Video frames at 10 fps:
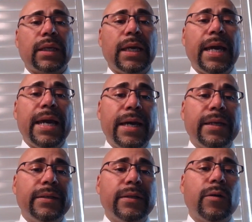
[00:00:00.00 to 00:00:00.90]

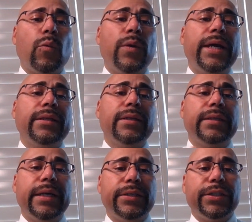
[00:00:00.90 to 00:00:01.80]
and when the
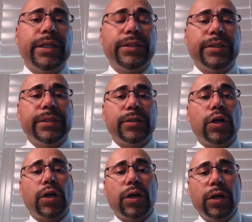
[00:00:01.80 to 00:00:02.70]
date changes
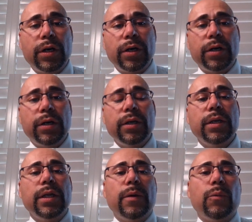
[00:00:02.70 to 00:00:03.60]
occur,
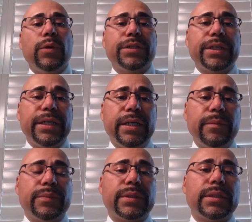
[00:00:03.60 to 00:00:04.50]
which
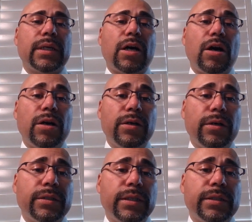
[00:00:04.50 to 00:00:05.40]
keeps our
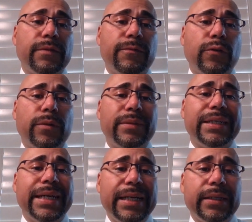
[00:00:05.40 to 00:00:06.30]
nurses informed
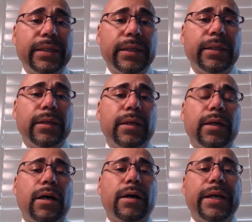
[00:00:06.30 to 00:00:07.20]
daily
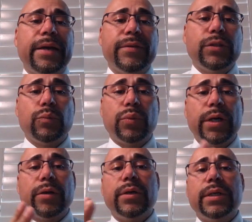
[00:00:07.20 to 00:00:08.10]
on having to
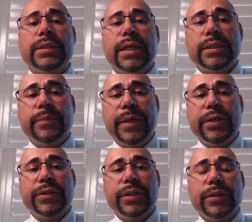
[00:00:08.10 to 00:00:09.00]
prioritize
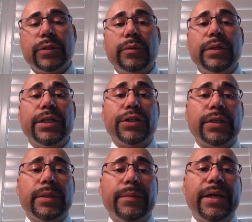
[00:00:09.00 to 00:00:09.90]
patients who
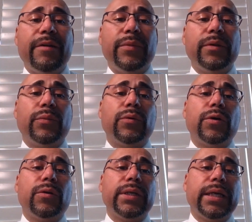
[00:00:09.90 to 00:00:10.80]
initially may have been
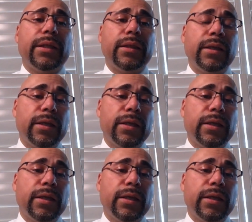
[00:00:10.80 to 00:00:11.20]
paroling in